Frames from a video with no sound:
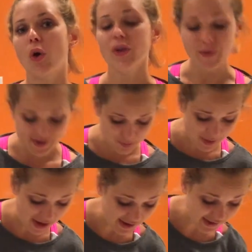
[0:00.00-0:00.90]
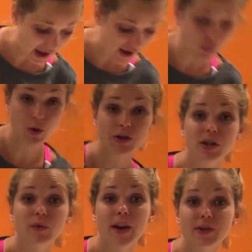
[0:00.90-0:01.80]
Only reason being is I've worked in
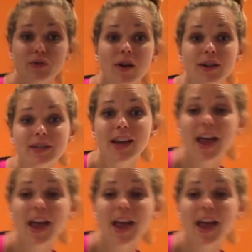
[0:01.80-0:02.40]
a restaurant,